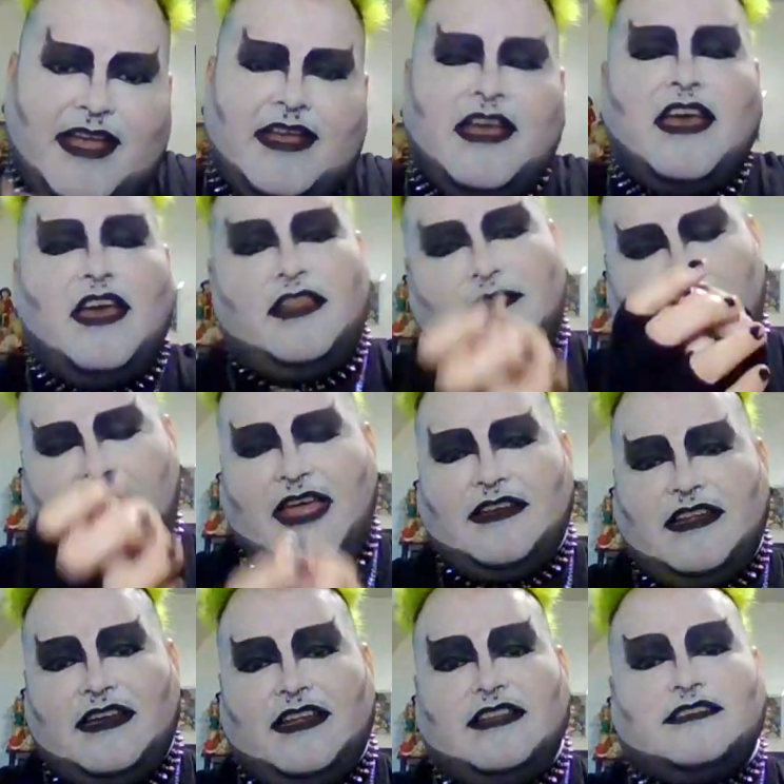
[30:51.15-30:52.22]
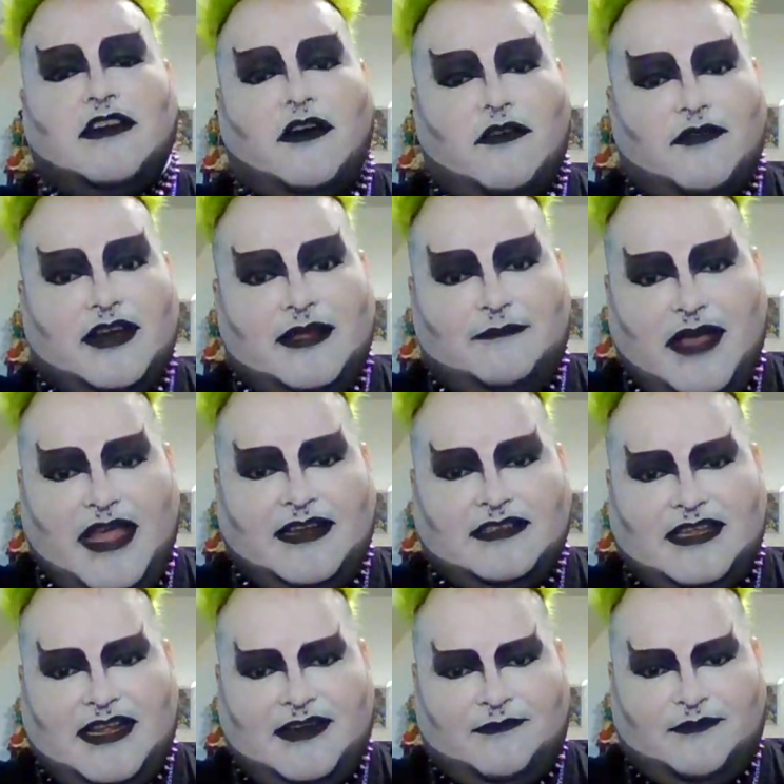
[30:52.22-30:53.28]
The pendant is already
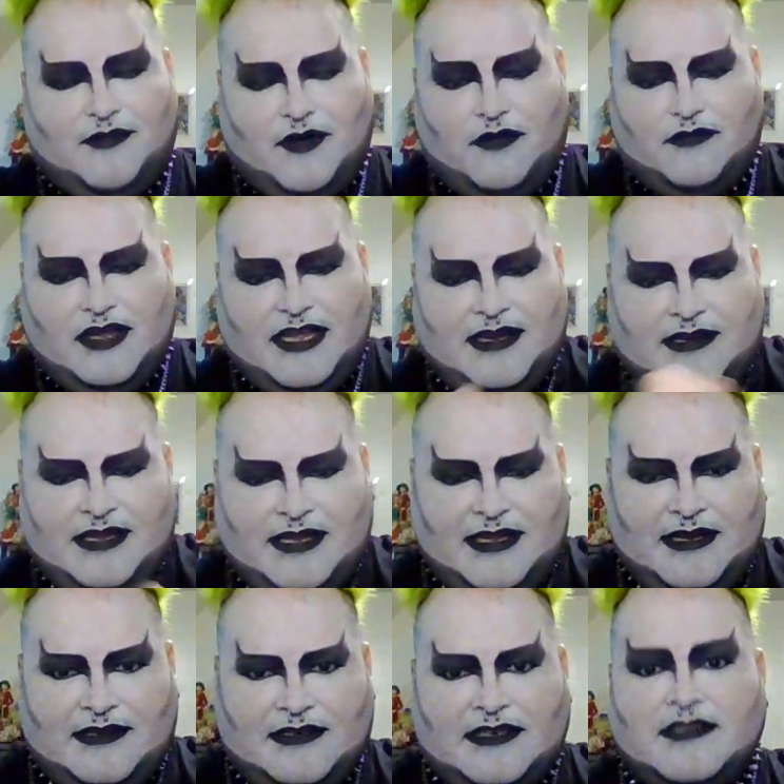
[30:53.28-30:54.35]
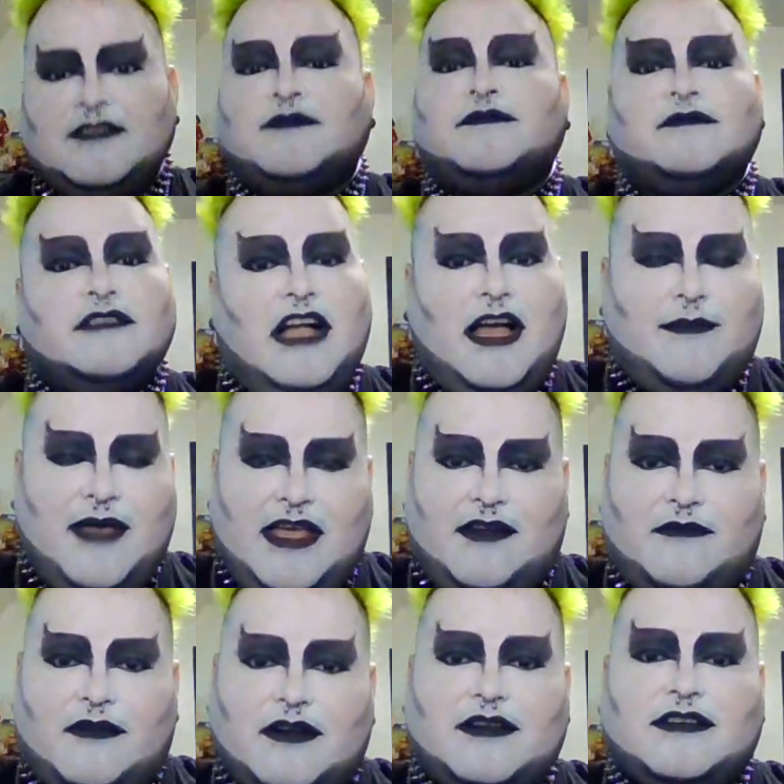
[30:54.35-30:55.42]
bent and broken, and I made it
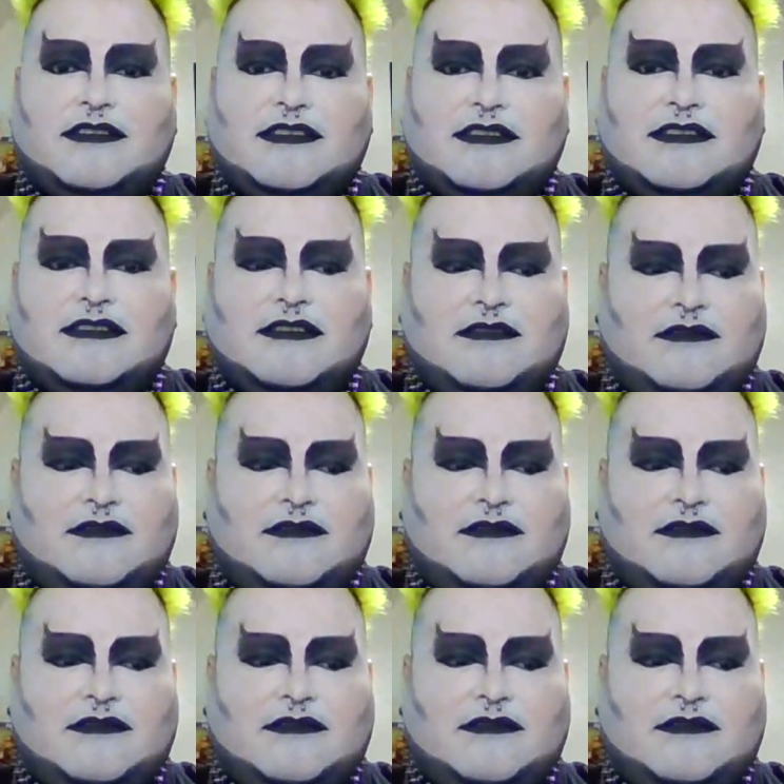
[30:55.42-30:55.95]
worse.